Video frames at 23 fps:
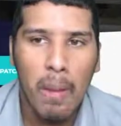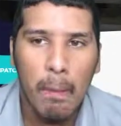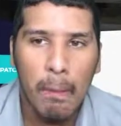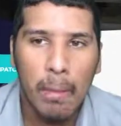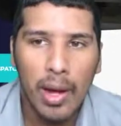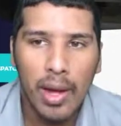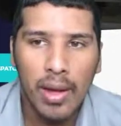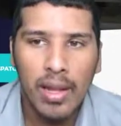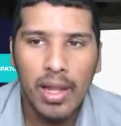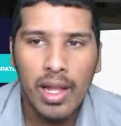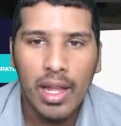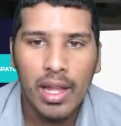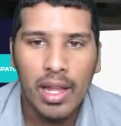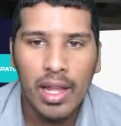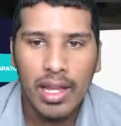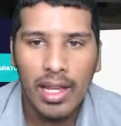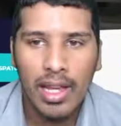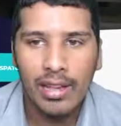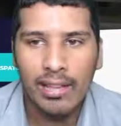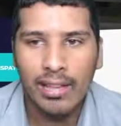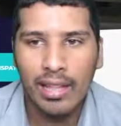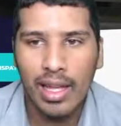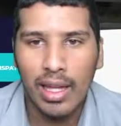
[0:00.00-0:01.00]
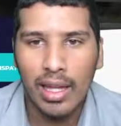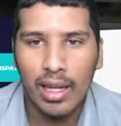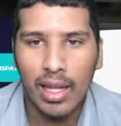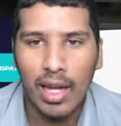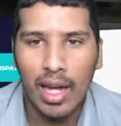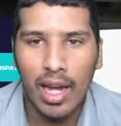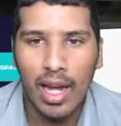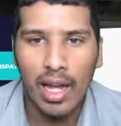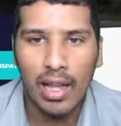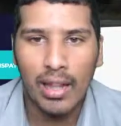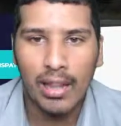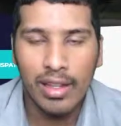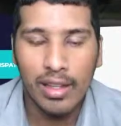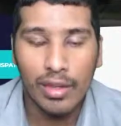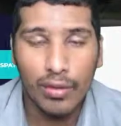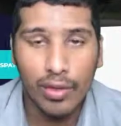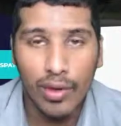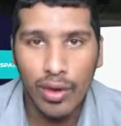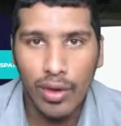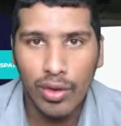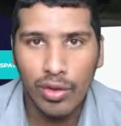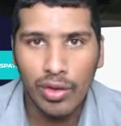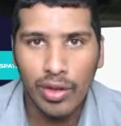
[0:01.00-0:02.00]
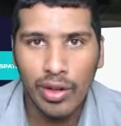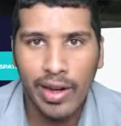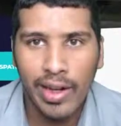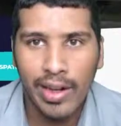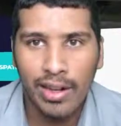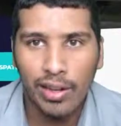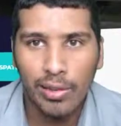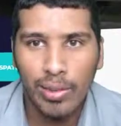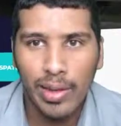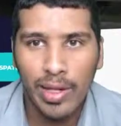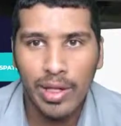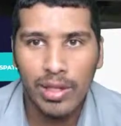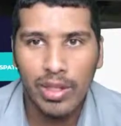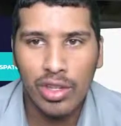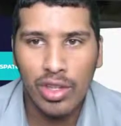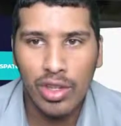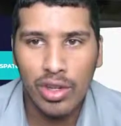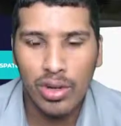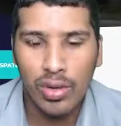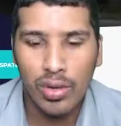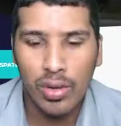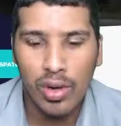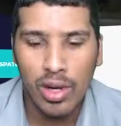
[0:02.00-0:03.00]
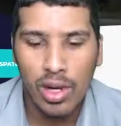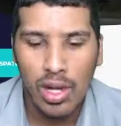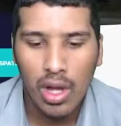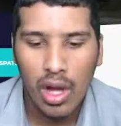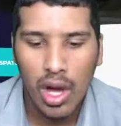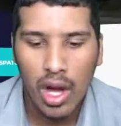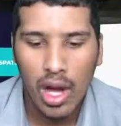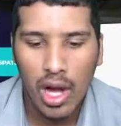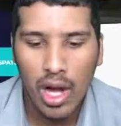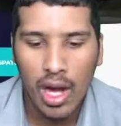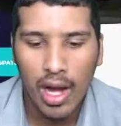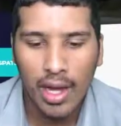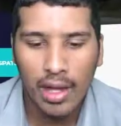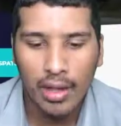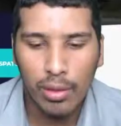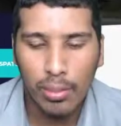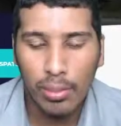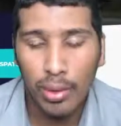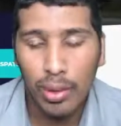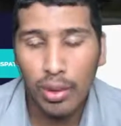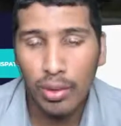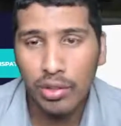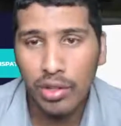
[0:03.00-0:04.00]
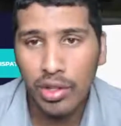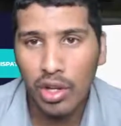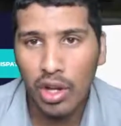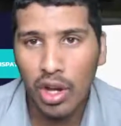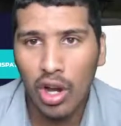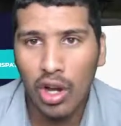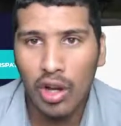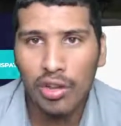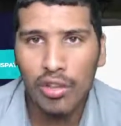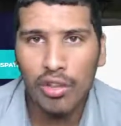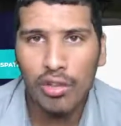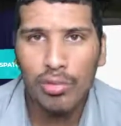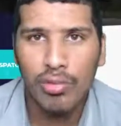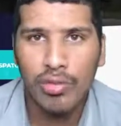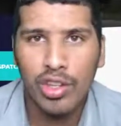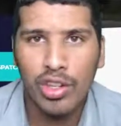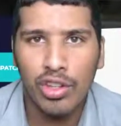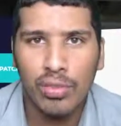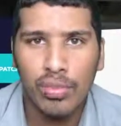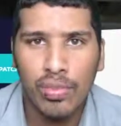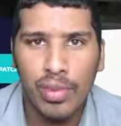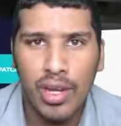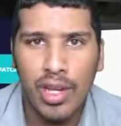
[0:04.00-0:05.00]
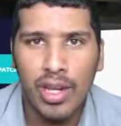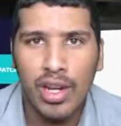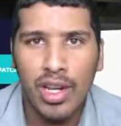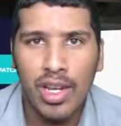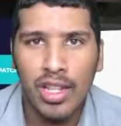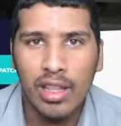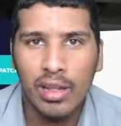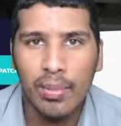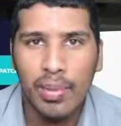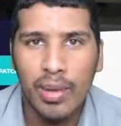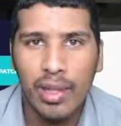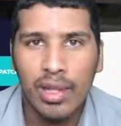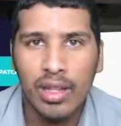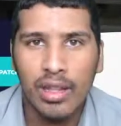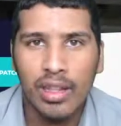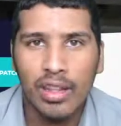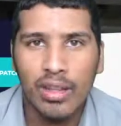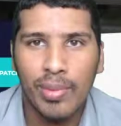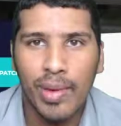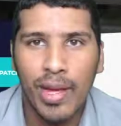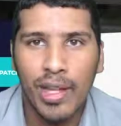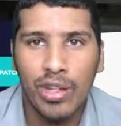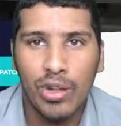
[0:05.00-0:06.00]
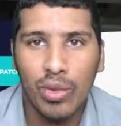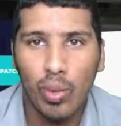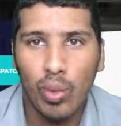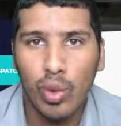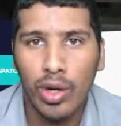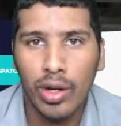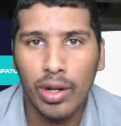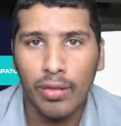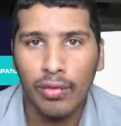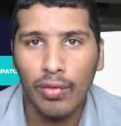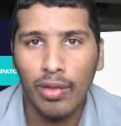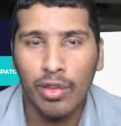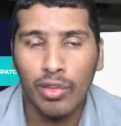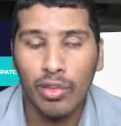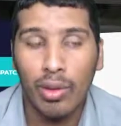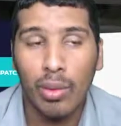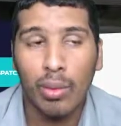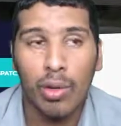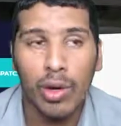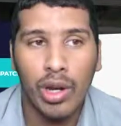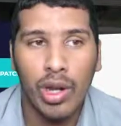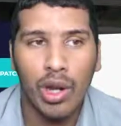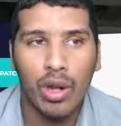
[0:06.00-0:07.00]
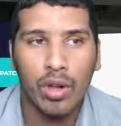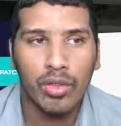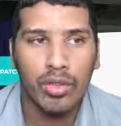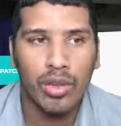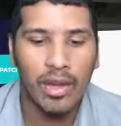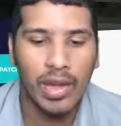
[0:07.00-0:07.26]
But like I said, this video is going to explain to you the pros and cons of just being an independent dispatcher working for someone else.